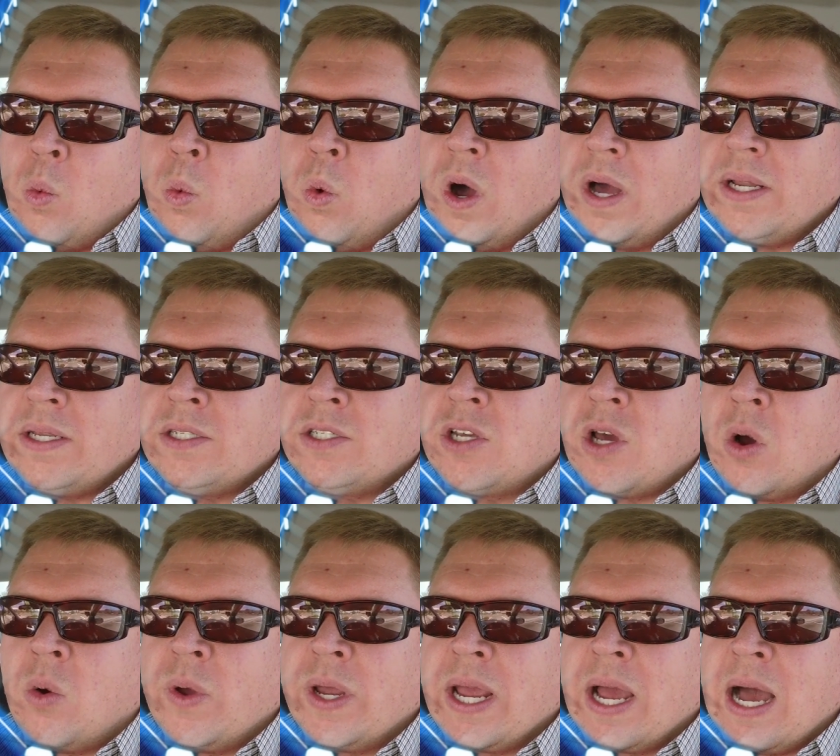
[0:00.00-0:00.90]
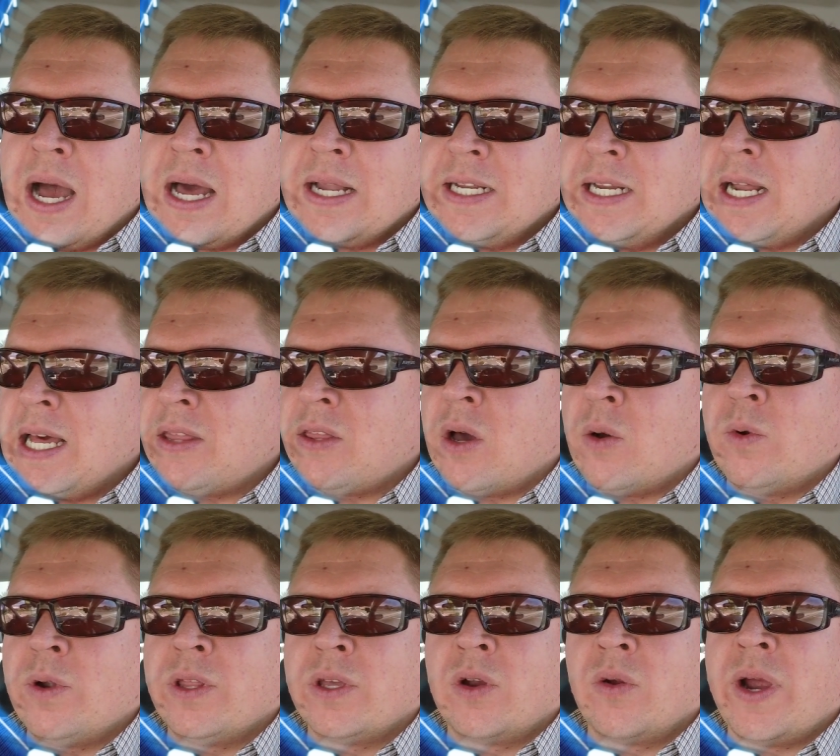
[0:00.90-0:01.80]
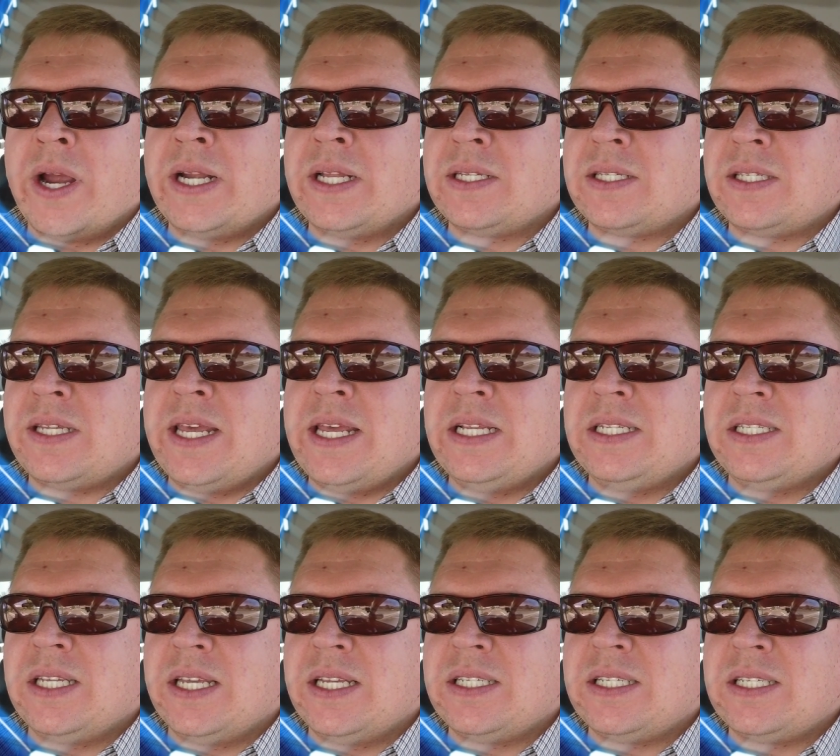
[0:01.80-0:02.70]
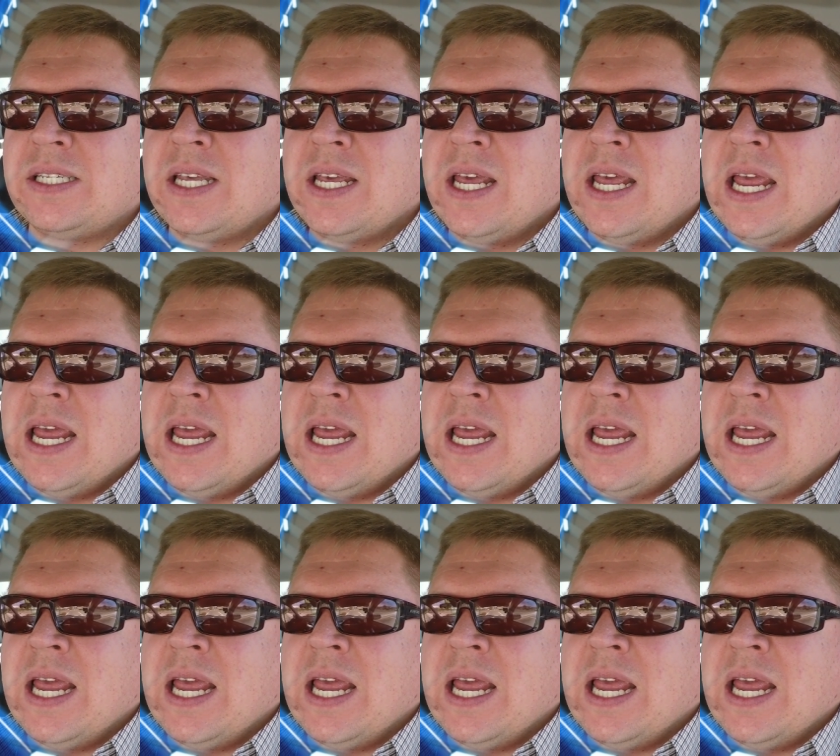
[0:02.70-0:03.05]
What is going on? And I thought one of the greatest scenes is